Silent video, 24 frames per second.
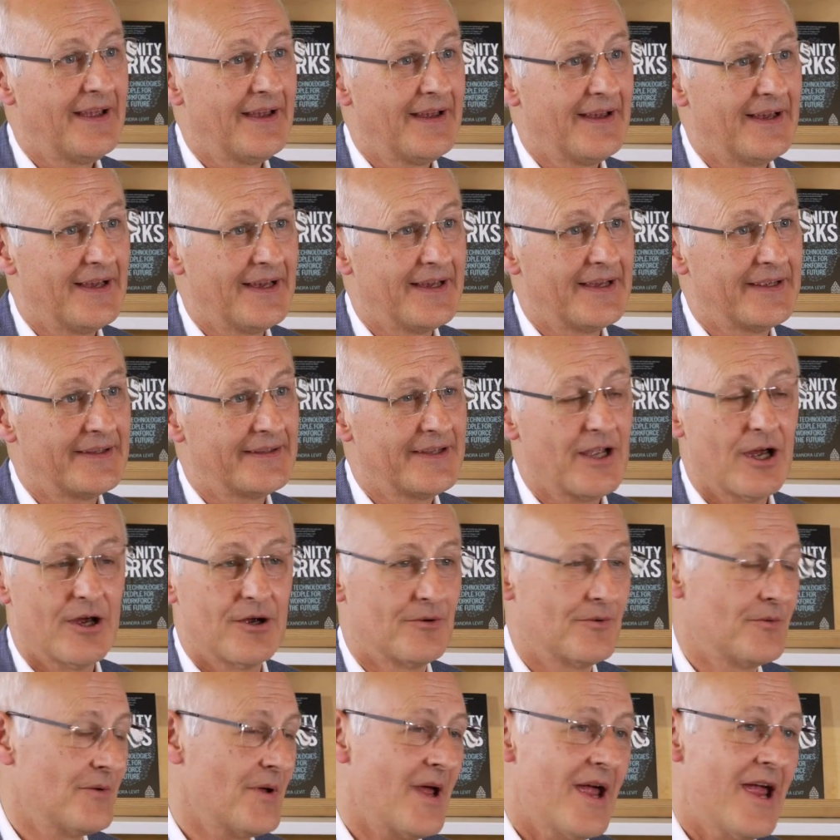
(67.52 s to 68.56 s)

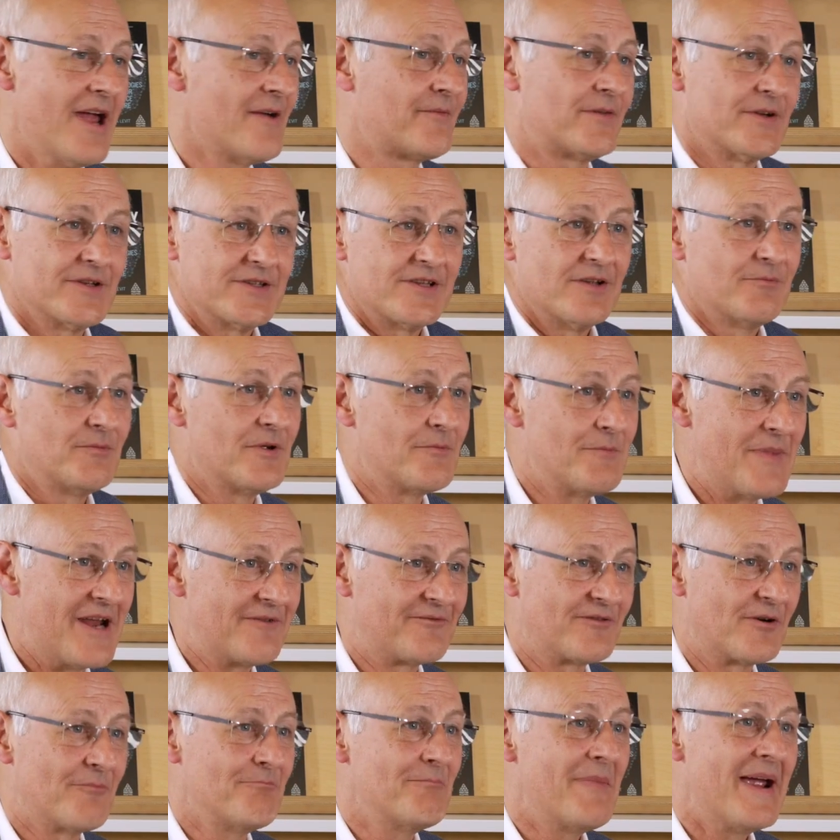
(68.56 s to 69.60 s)
Now, efforts have been
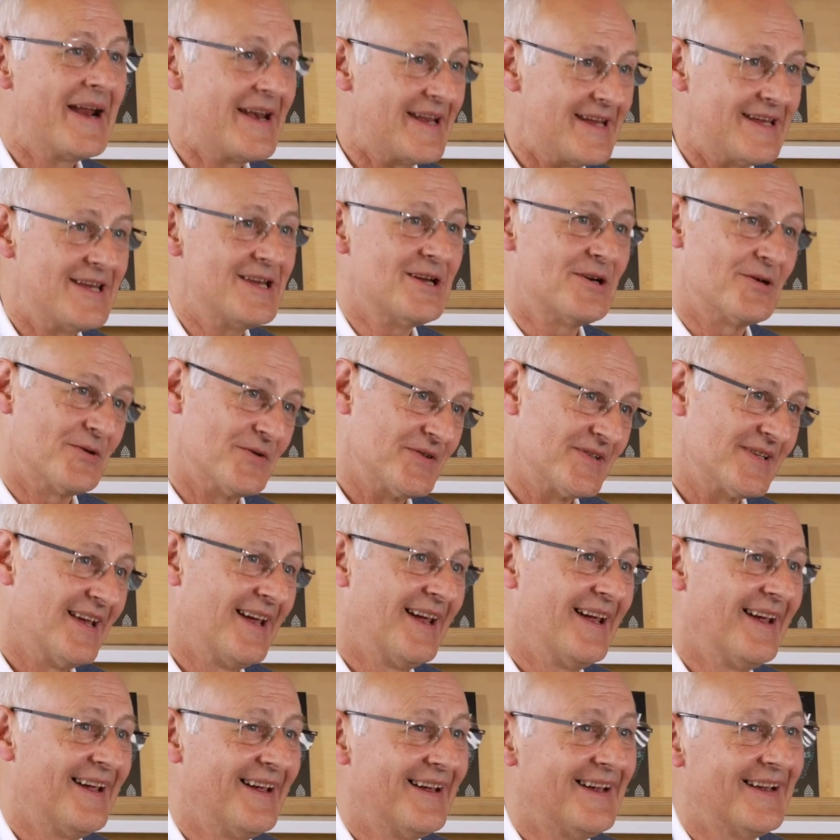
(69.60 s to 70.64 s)
made for many years
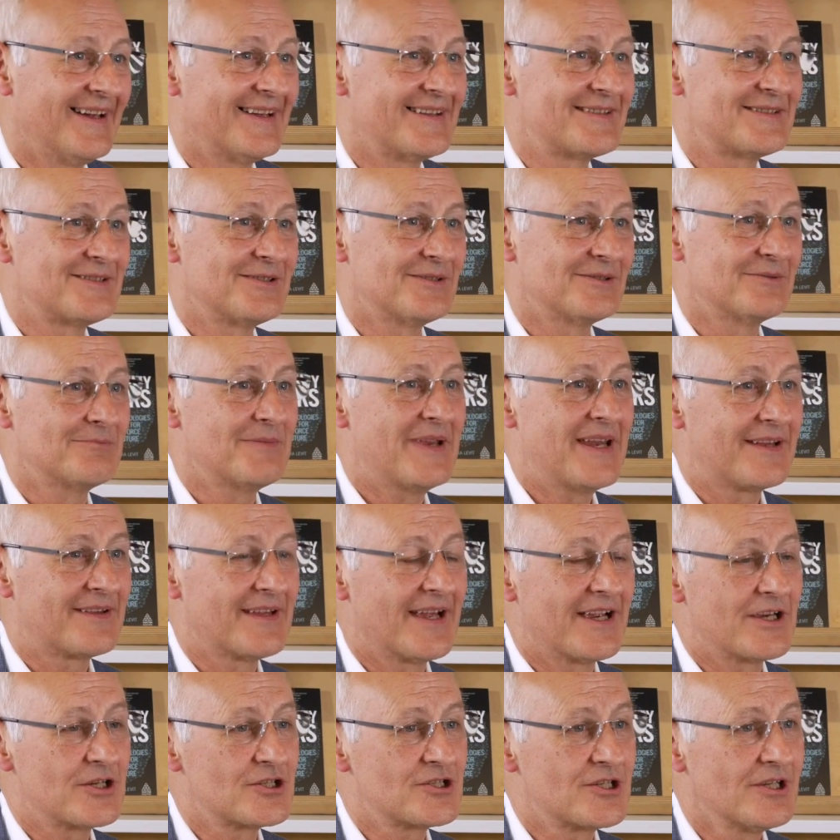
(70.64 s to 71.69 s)
to make
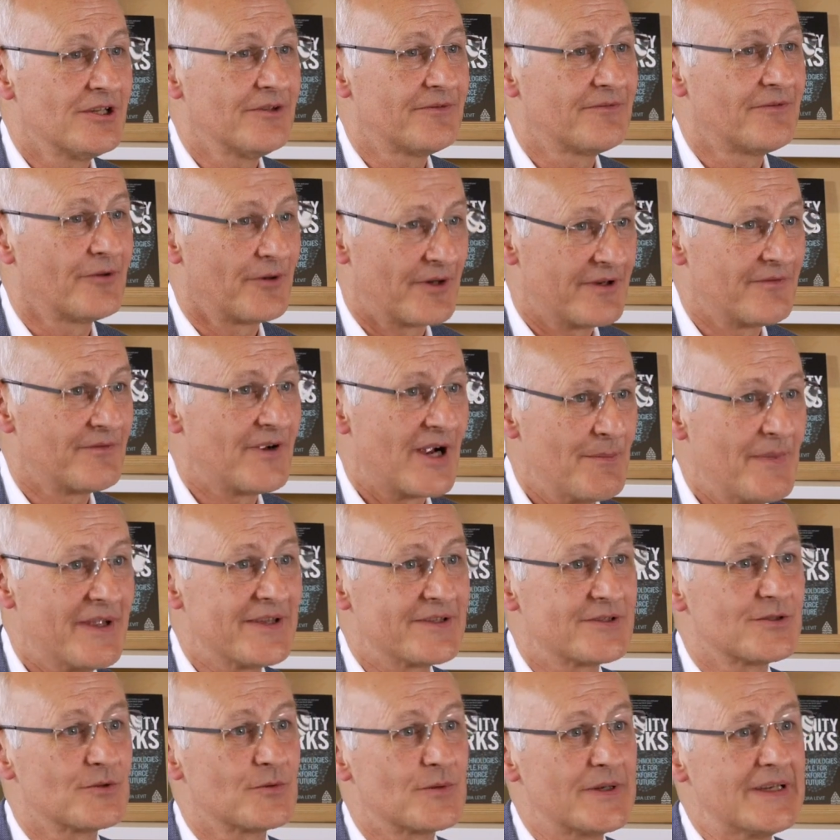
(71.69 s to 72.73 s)
that shift for
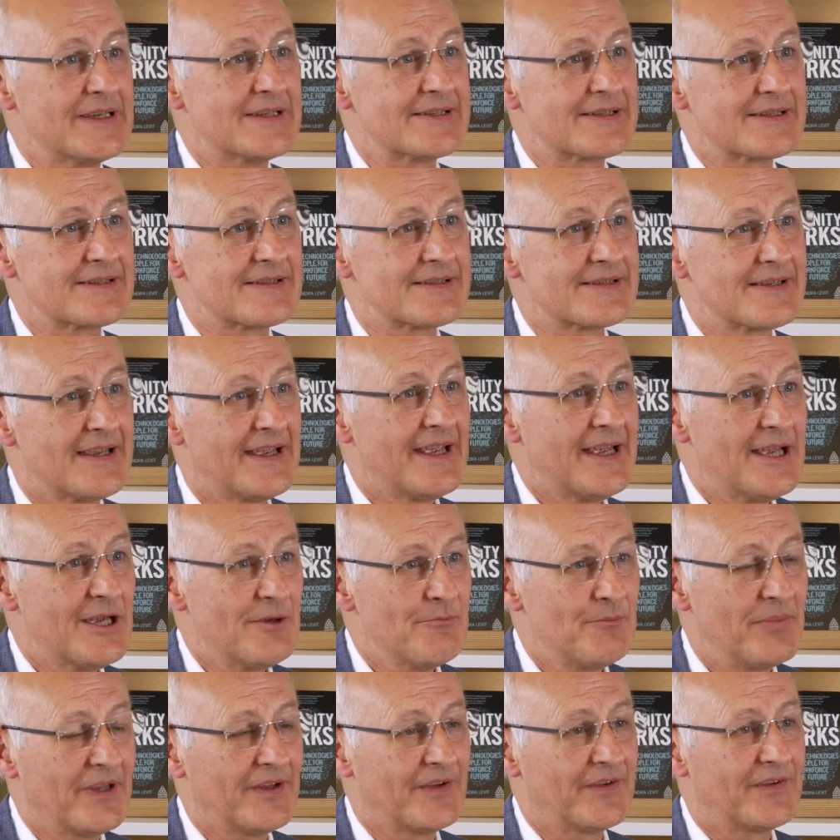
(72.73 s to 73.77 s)
environmental reasons,
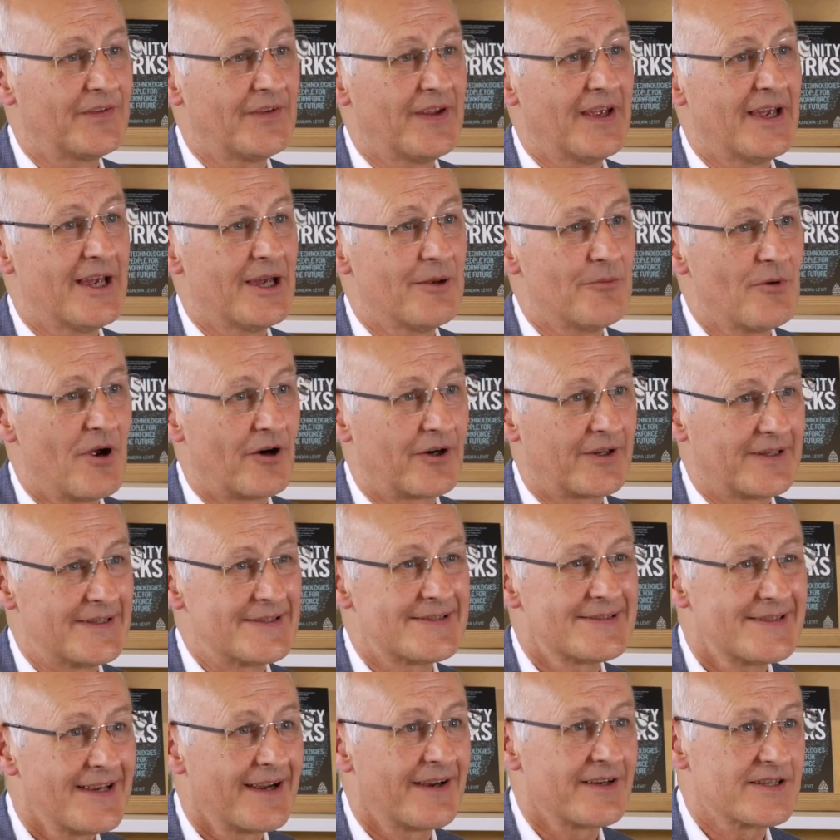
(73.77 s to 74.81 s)
but our
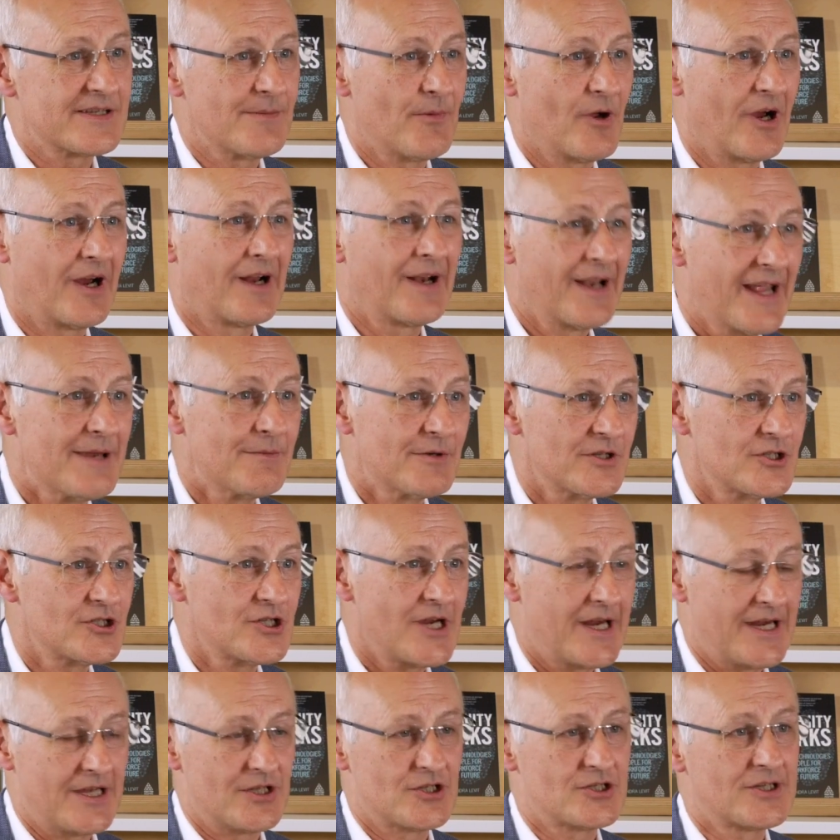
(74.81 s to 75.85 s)
concerns about climate
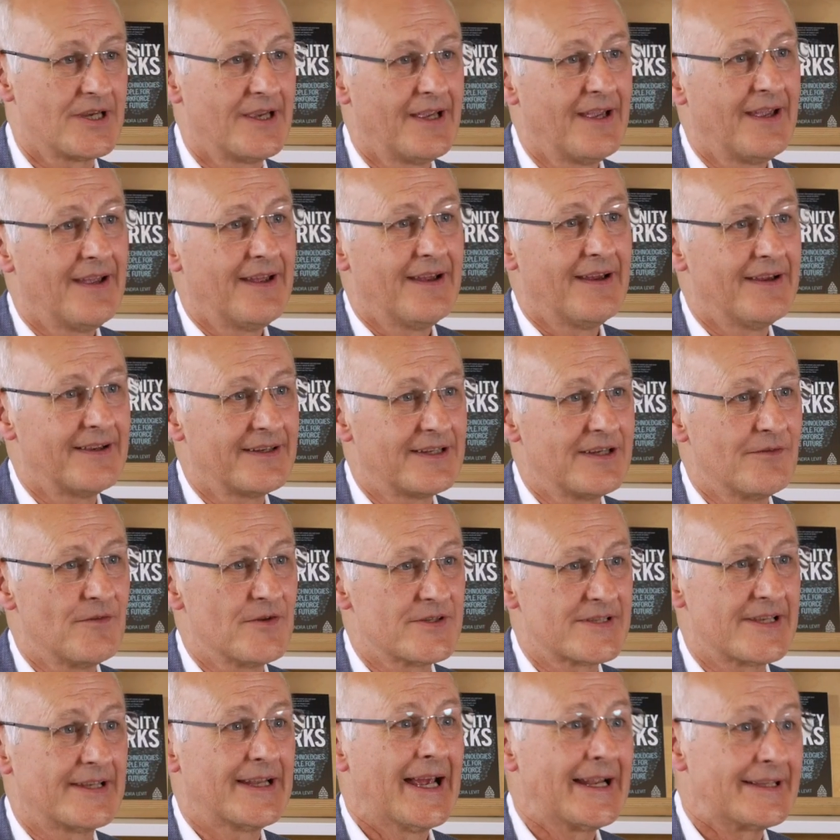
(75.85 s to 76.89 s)
change give
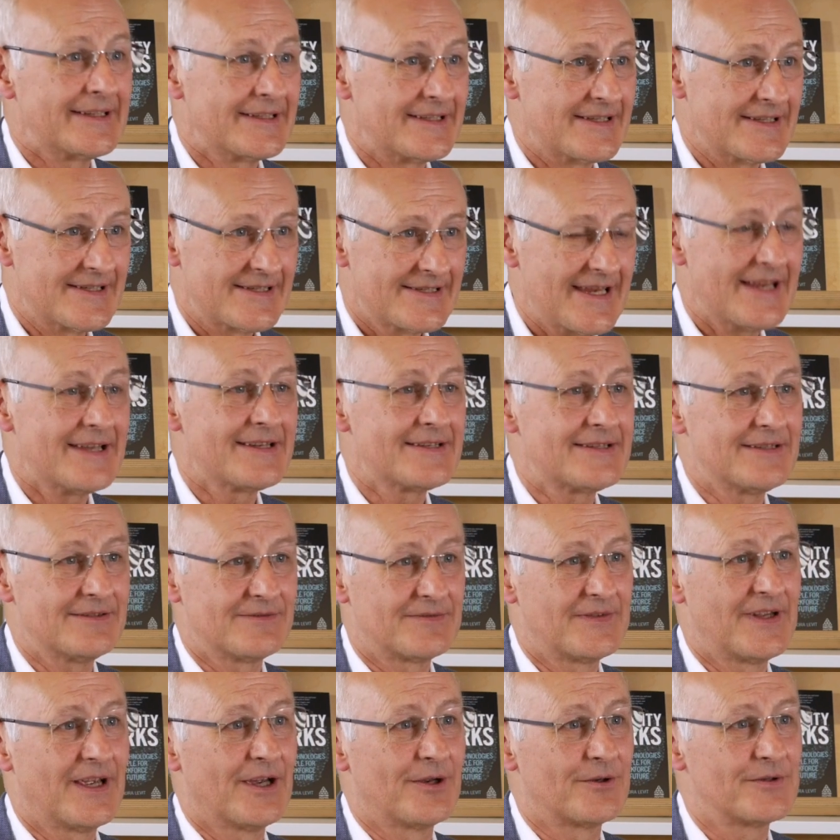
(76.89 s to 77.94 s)
us an added
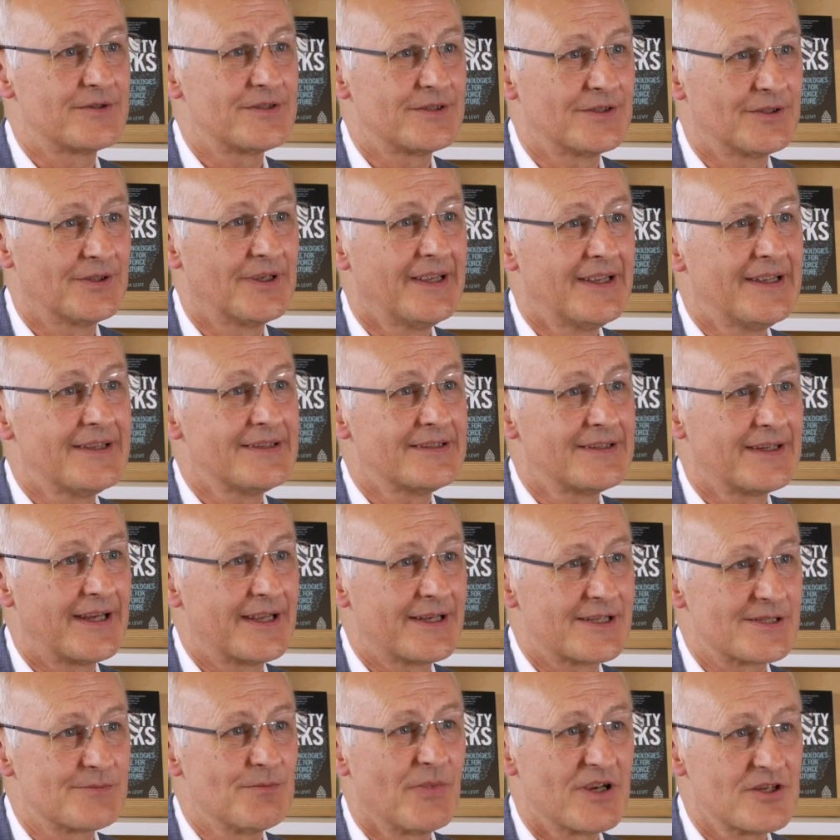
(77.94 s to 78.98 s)
incentive now to
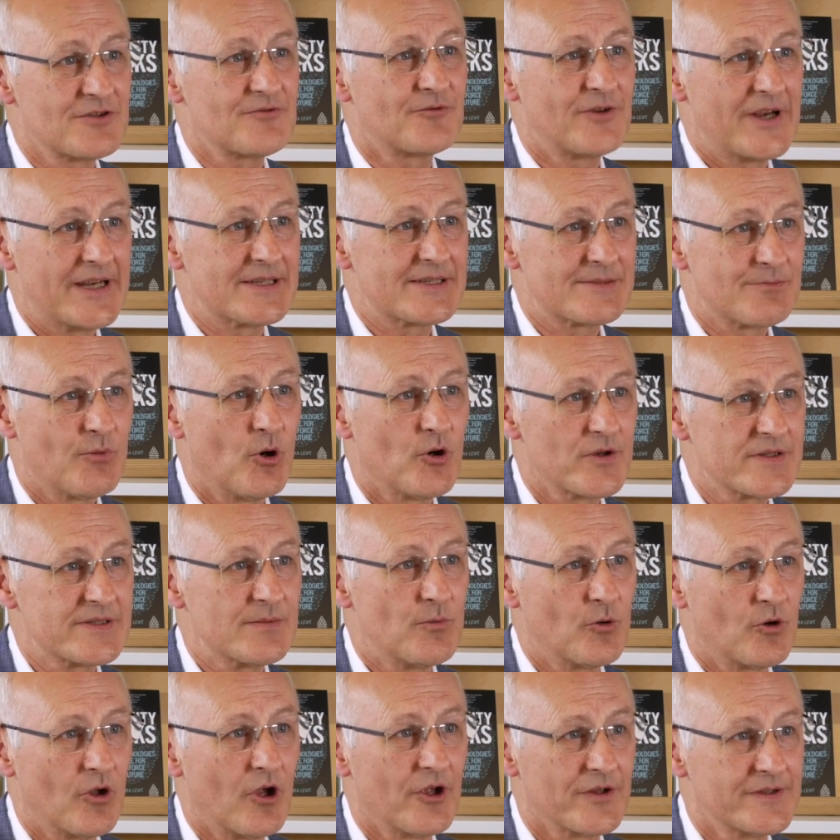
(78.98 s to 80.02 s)
get as much freight as
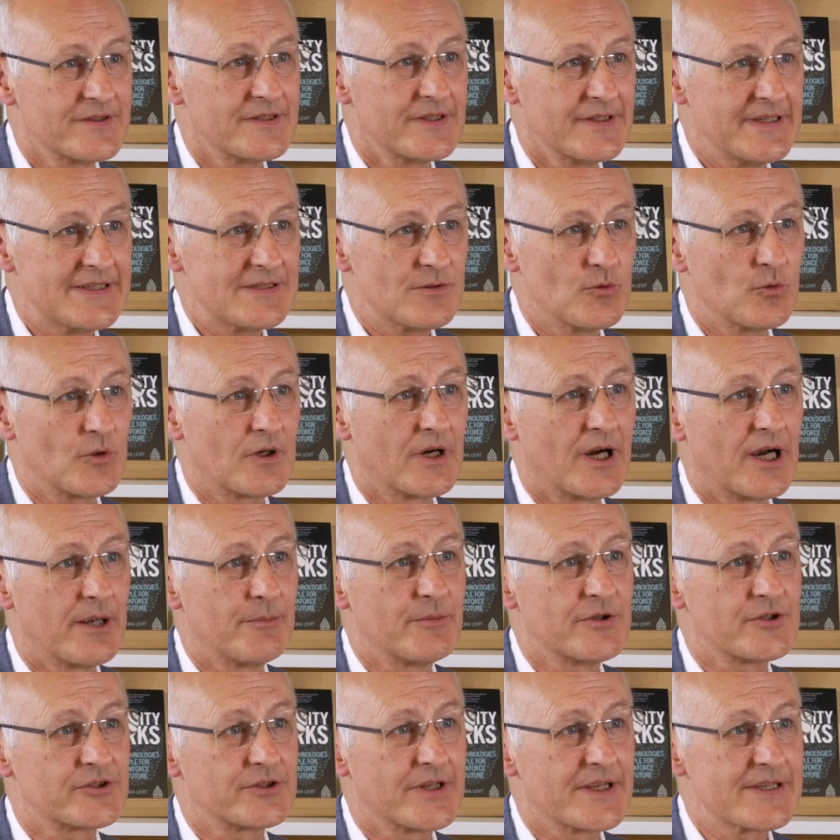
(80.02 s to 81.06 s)
possible onto these low
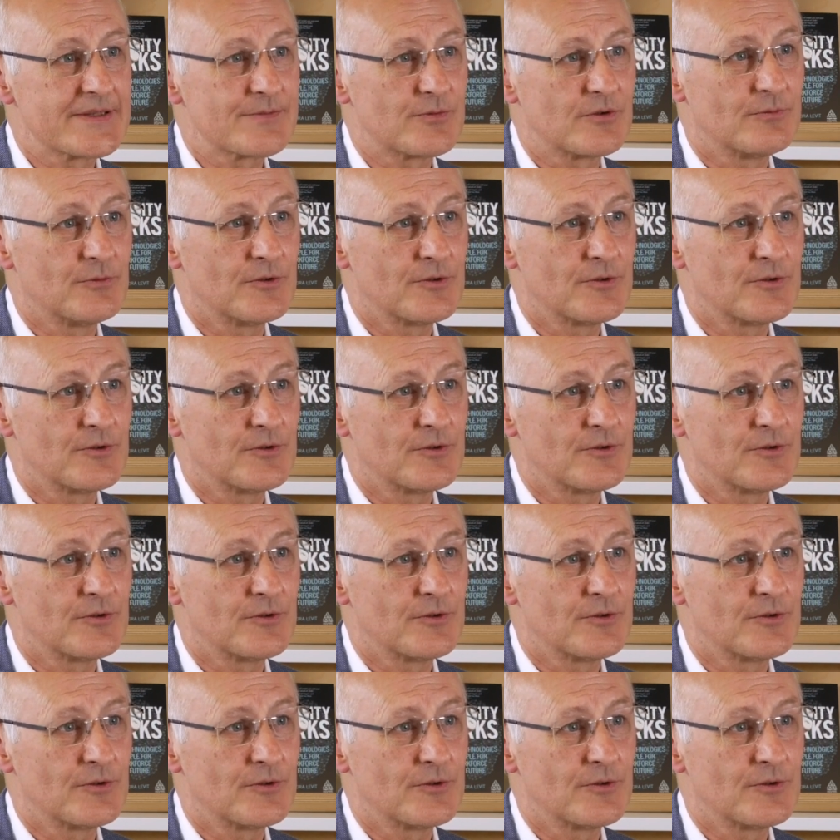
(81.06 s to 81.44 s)
carbon transport